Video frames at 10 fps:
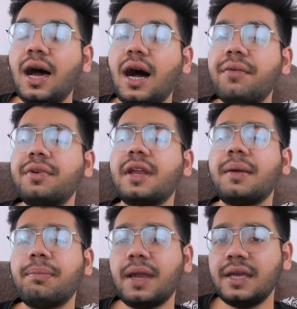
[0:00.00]
After
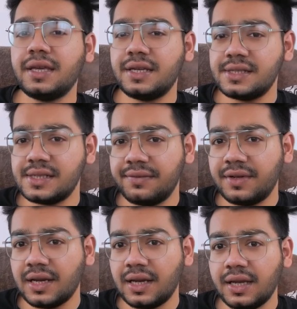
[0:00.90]
applying, he received
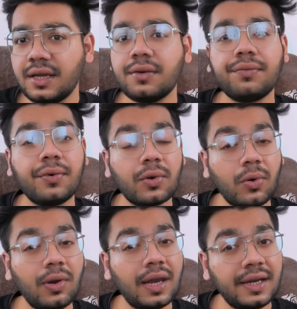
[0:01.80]
a link for
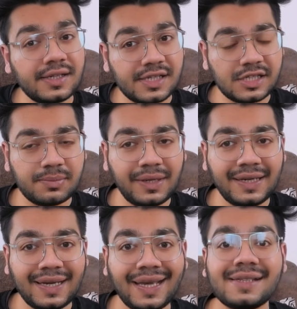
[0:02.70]
online
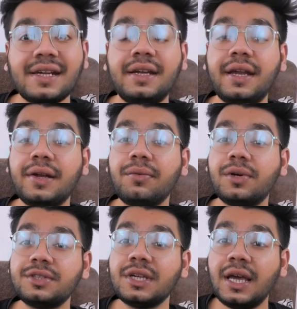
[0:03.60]
assessment test and that was